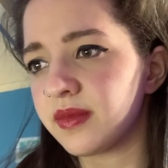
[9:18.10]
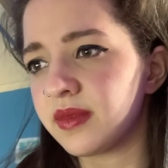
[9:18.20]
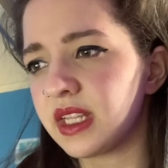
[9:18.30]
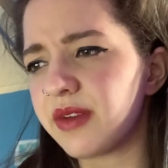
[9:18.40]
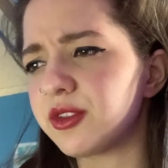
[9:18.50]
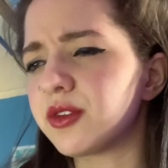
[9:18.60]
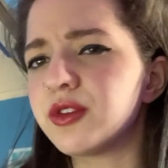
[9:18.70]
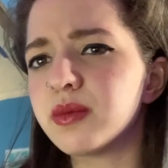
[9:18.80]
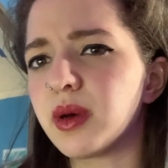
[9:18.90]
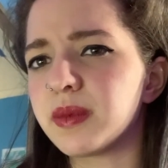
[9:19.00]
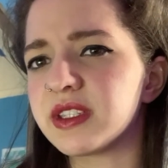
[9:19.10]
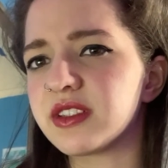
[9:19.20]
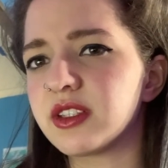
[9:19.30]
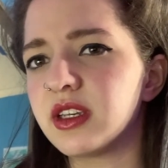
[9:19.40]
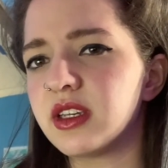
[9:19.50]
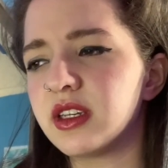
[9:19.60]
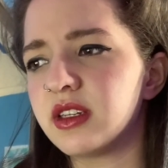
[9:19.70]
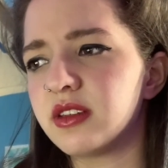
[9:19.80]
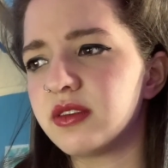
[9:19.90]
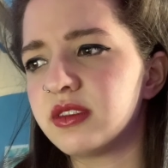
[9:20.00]
After a few moments,
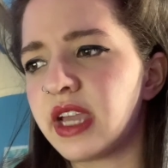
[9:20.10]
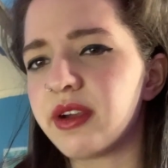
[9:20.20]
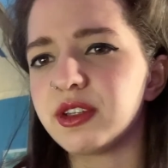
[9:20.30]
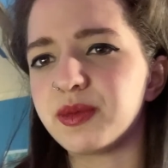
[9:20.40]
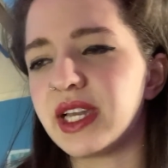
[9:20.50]
Tarios